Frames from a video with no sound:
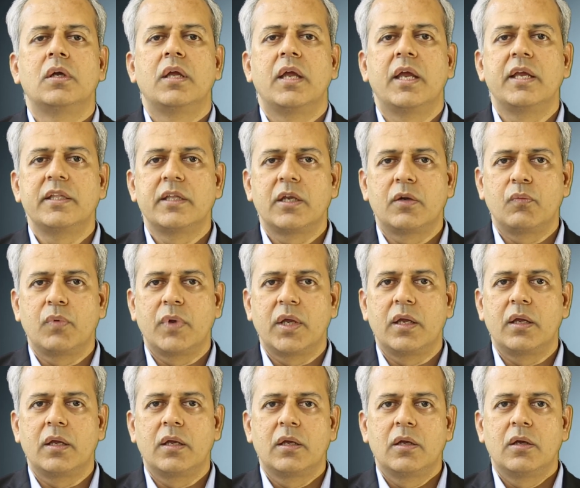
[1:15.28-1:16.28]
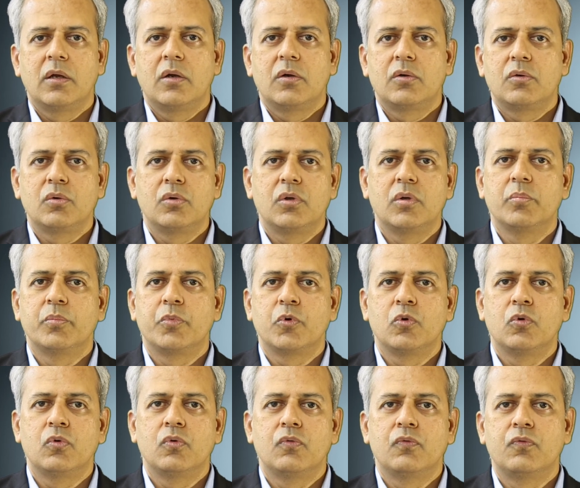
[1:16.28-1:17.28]
either way to
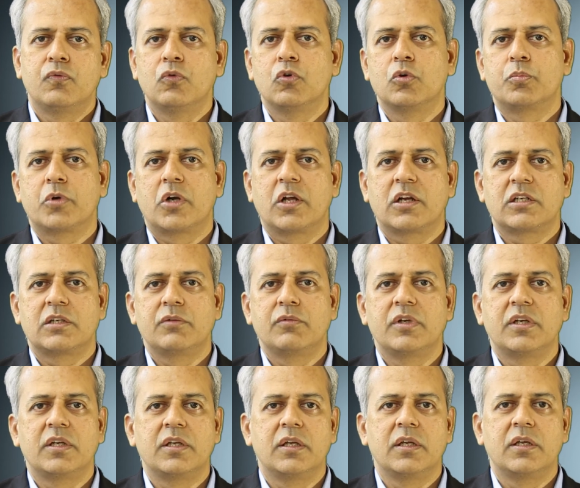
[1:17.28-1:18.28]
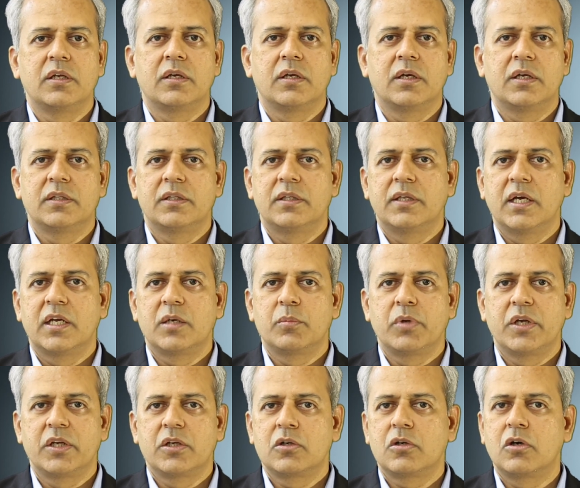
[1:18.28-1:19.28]
improve food productivity and
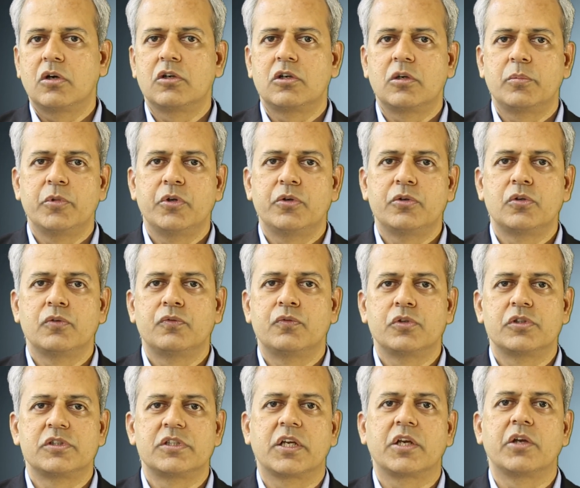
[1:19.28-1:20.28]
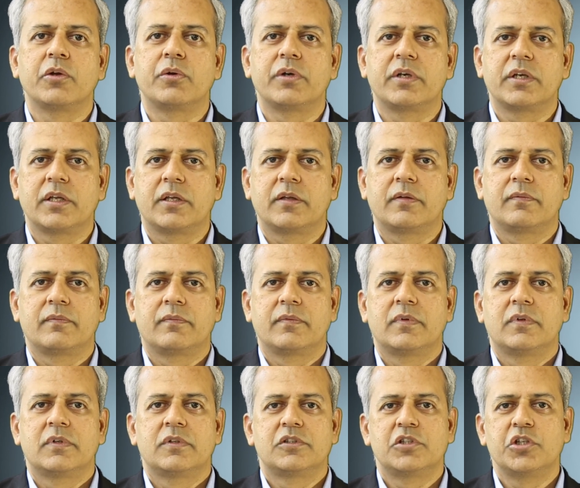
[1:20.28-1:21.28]
thereby contribute to food security.
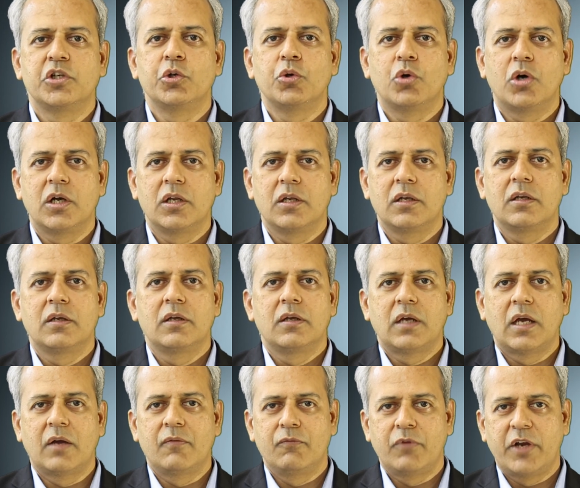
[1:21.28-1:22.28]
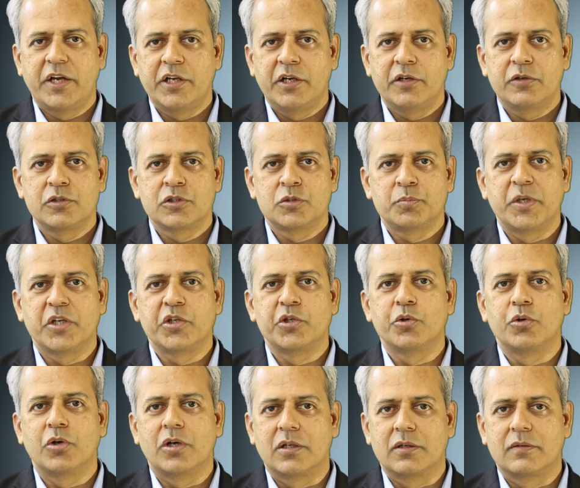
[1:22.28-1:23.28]
See you all. I'm waiting to speak to
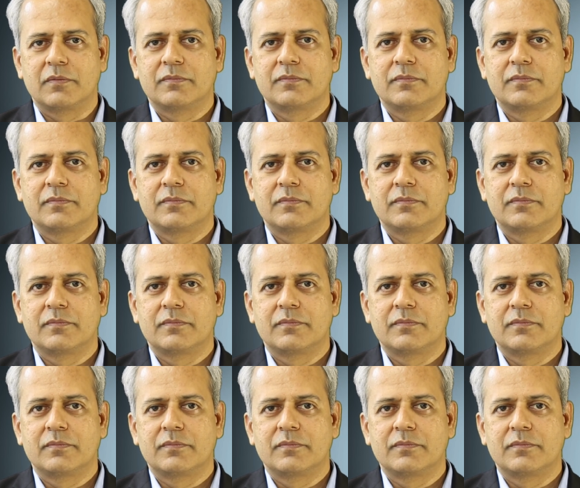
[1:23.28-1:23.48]
you all.